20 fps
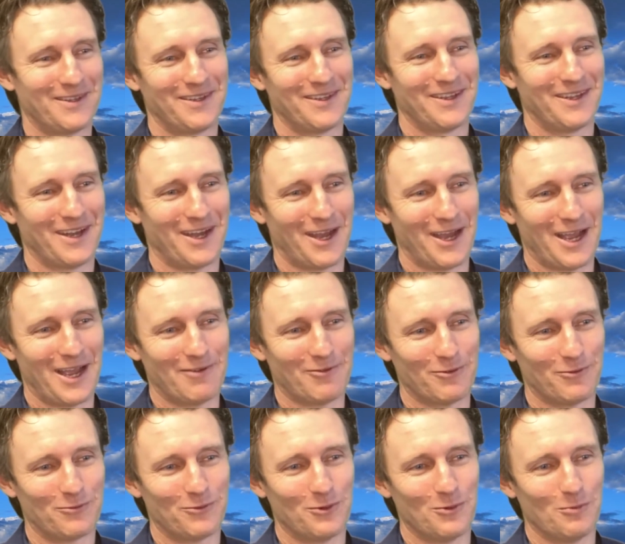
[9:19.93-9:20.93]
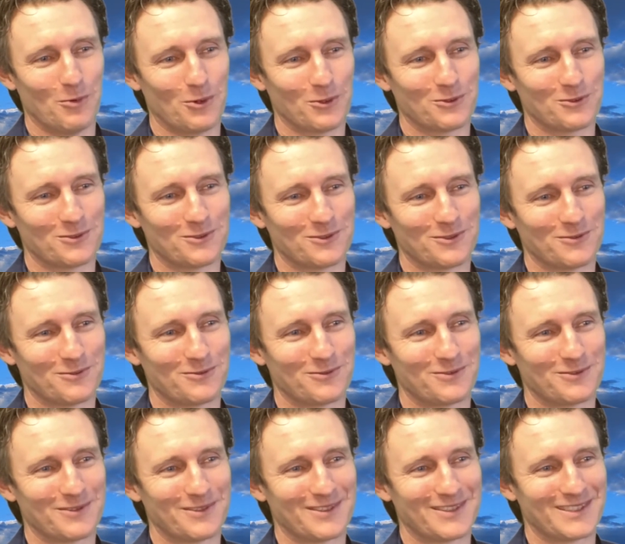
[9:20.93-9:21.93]
I have a few bottles of
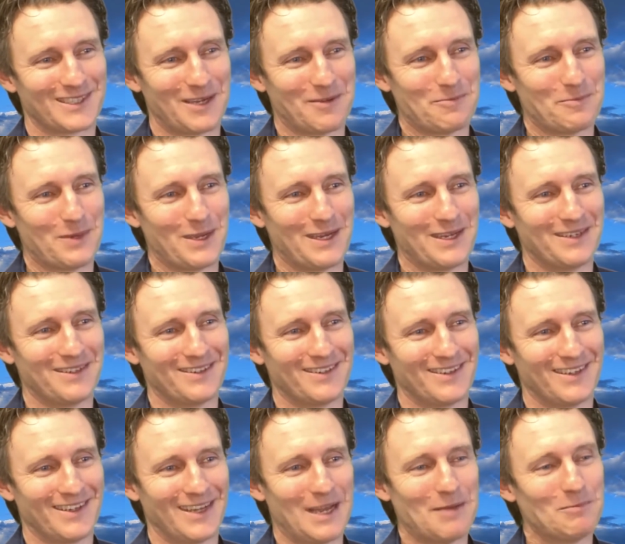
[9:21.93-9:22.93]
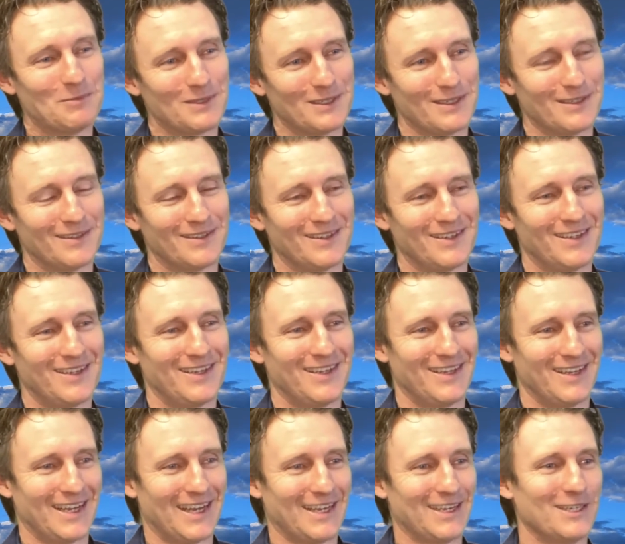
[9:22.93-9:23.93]
champagne empty,
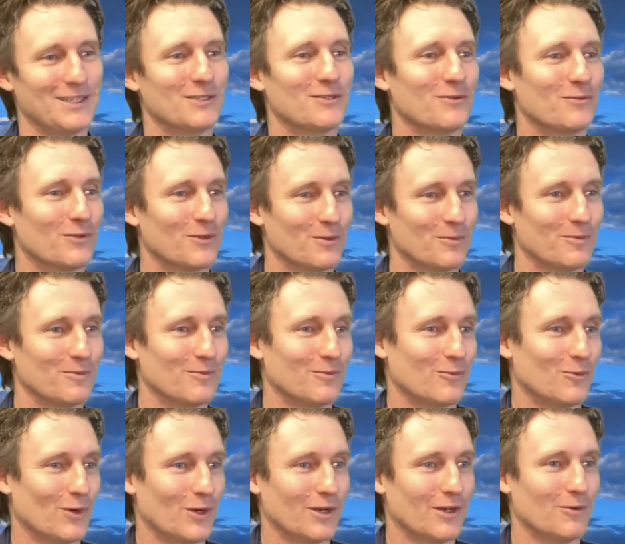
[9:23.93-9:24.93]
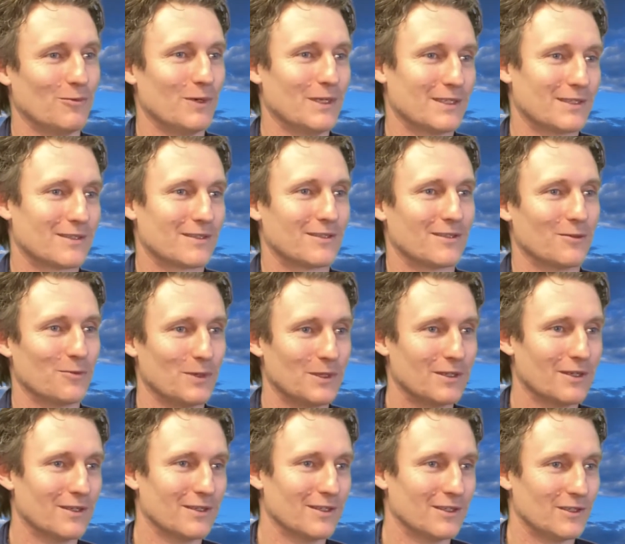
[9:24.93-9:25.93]
and each of them were risks that we
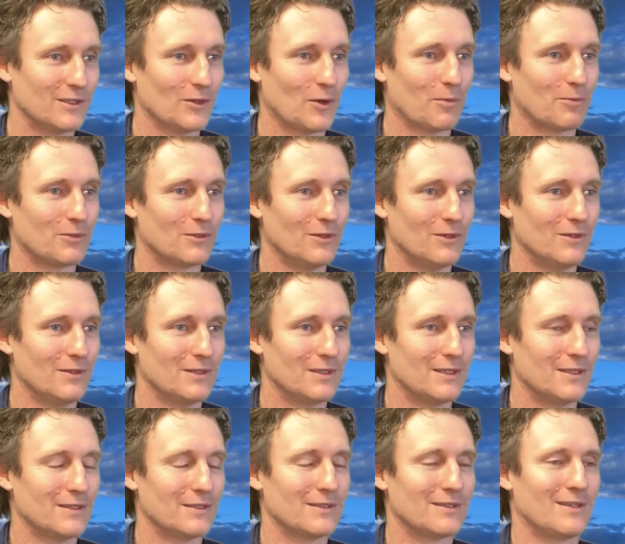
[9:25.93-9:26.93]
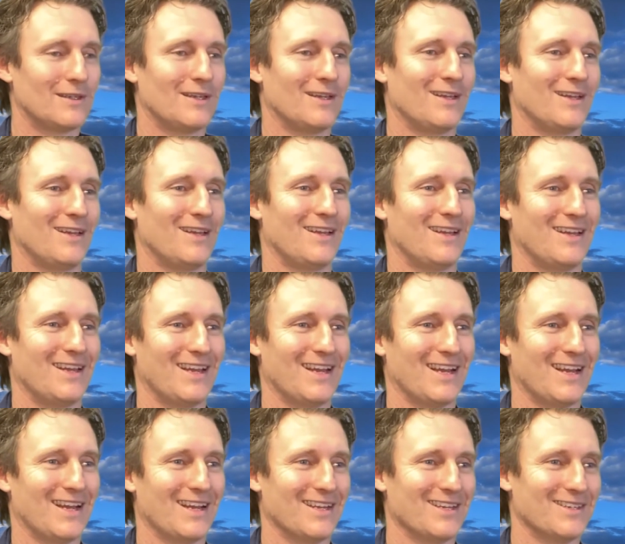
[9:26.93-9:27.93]
turned into opportunities.
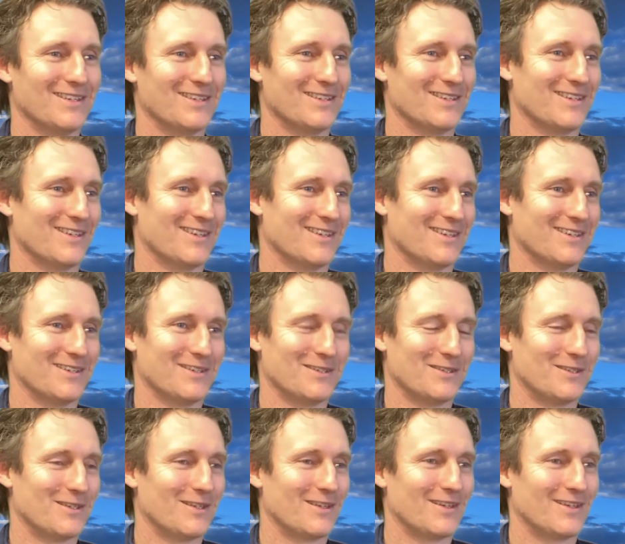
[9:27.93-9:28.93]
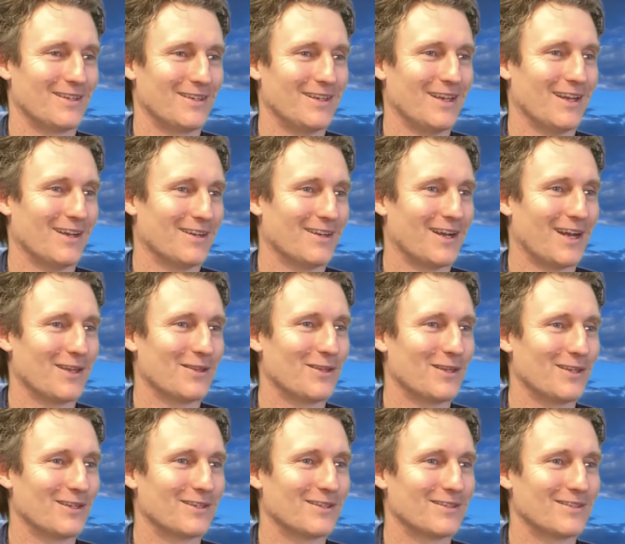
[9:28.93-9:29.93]
And I
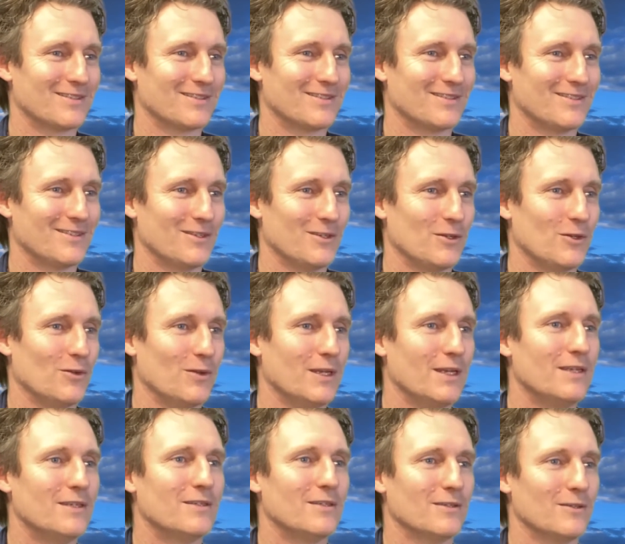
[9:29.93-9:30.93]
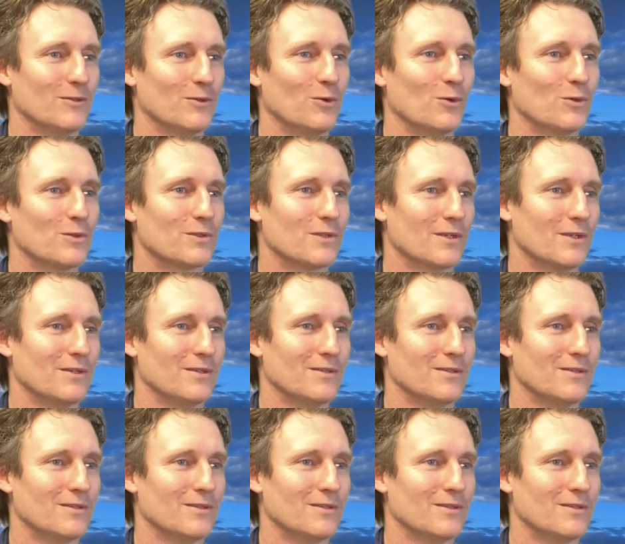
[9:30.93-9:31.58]
think you need to also